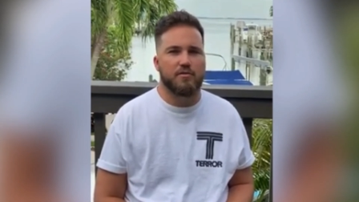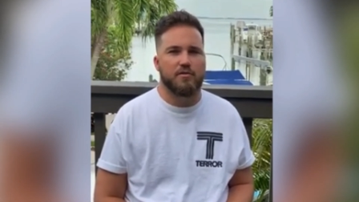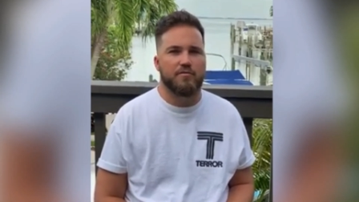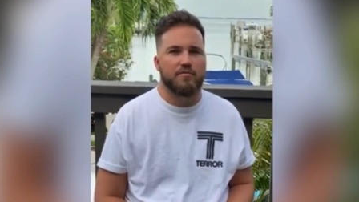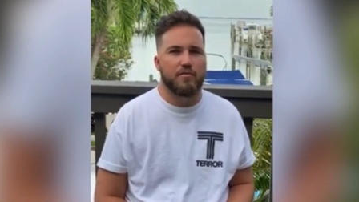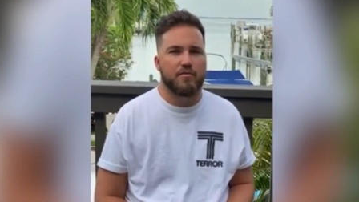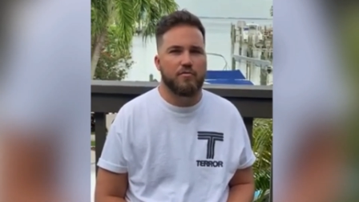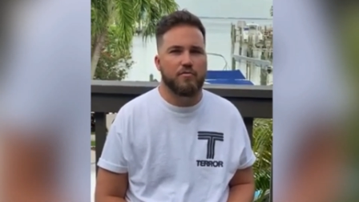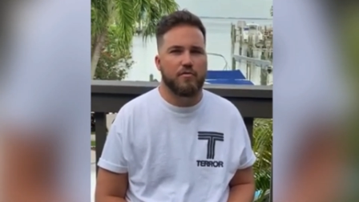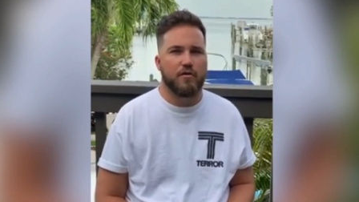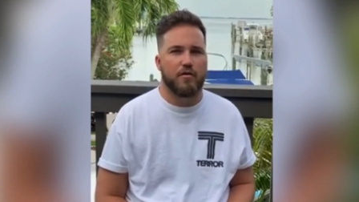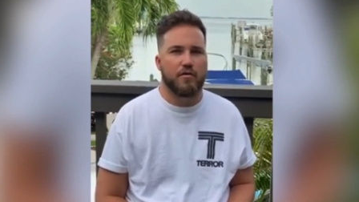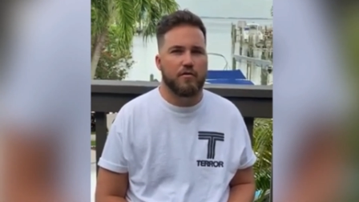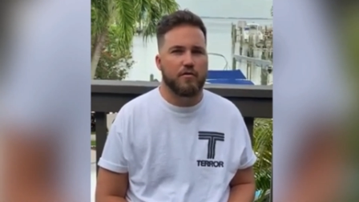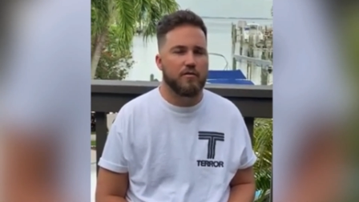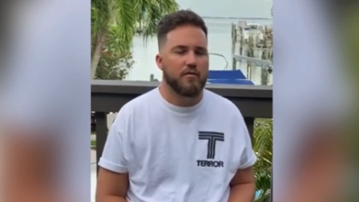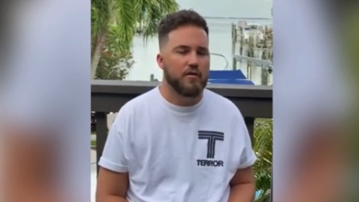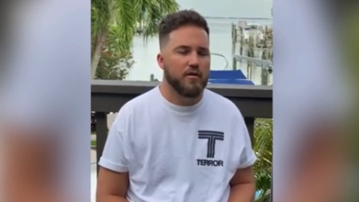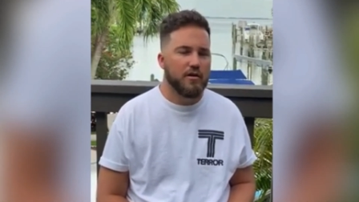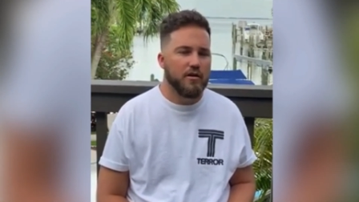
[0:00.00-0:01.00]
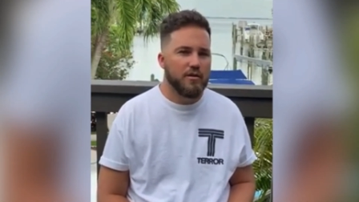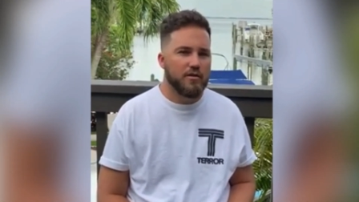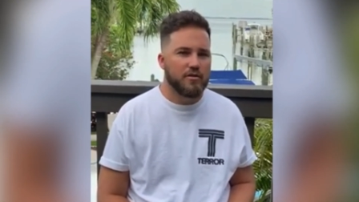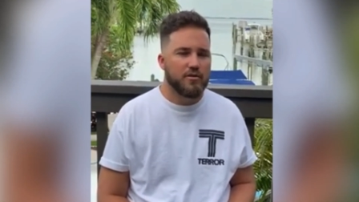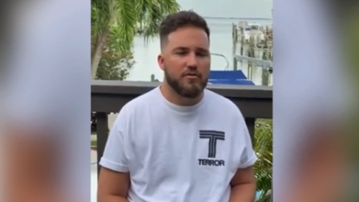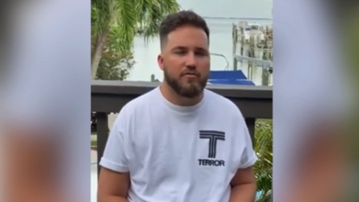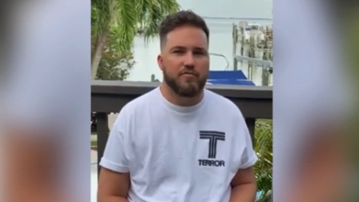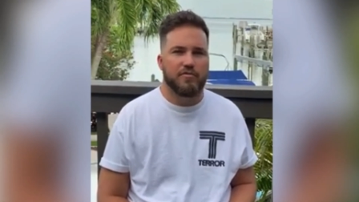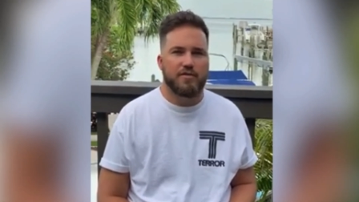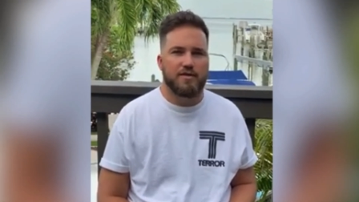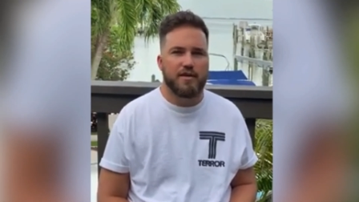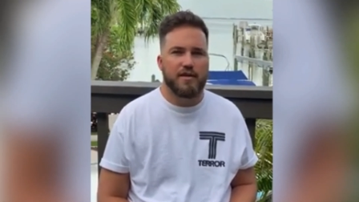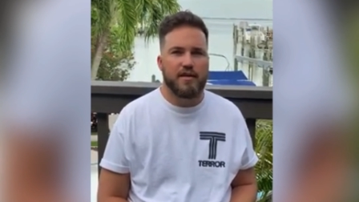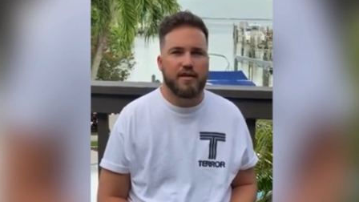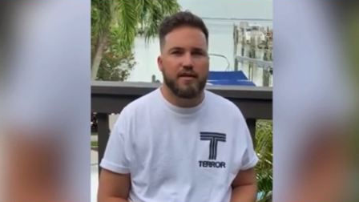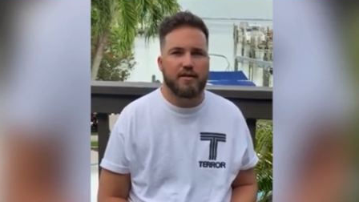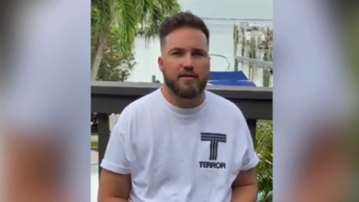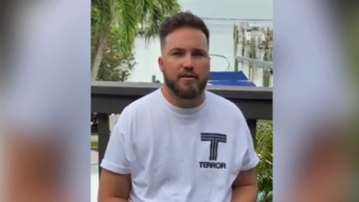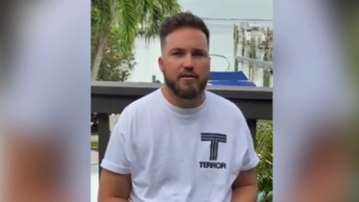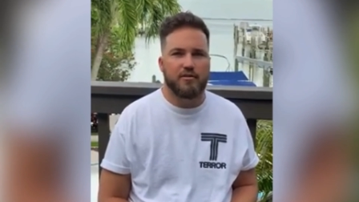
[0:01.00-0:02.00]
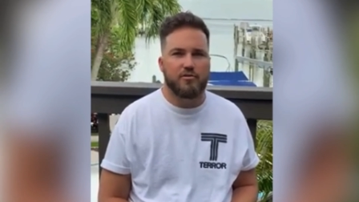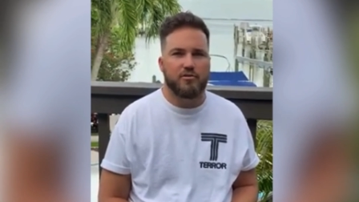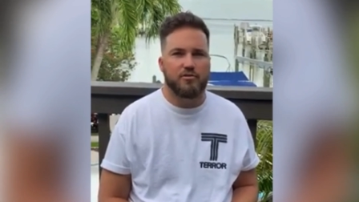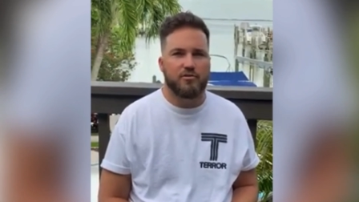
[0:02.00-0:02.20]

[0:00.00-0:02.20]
If you are too fatigued and you're